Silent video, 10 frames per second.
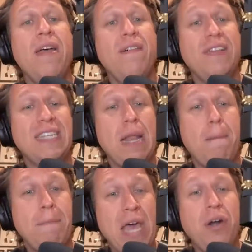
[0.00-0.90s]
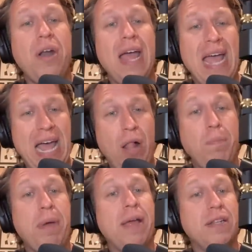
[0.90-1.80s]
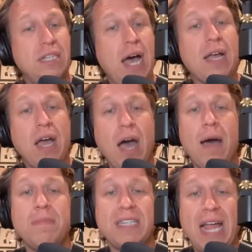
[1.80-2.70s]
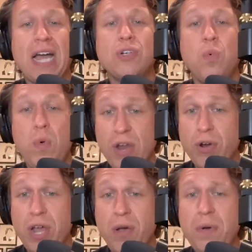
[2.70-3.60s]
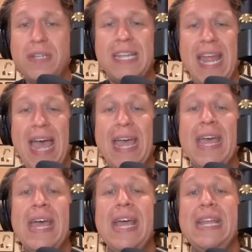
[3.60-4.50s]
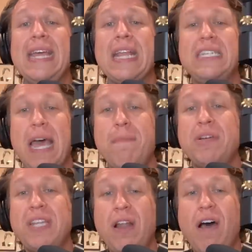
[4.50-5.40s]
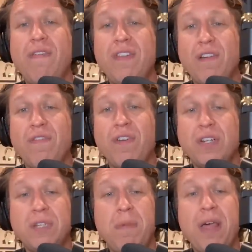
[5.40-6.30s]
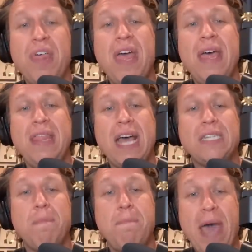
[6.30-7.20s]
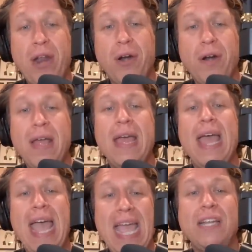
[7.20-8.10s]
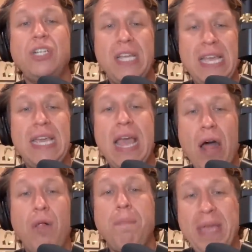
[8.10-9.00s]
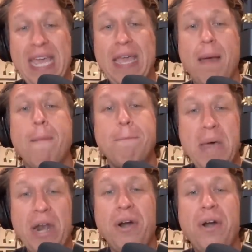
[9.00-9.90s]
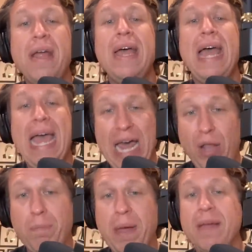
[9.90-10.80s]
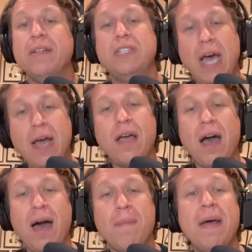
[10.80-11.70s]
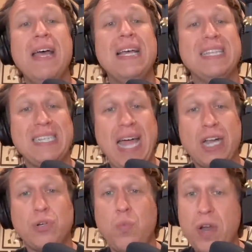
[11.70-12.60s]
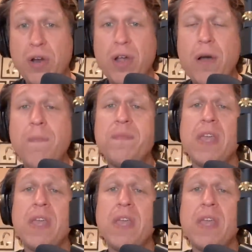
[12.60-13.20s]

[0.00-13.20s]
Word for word: Visit betterhelp.com slash weirdo today to get 10% off your first month. That's better H E L P, betterhelp.com slash weirdo.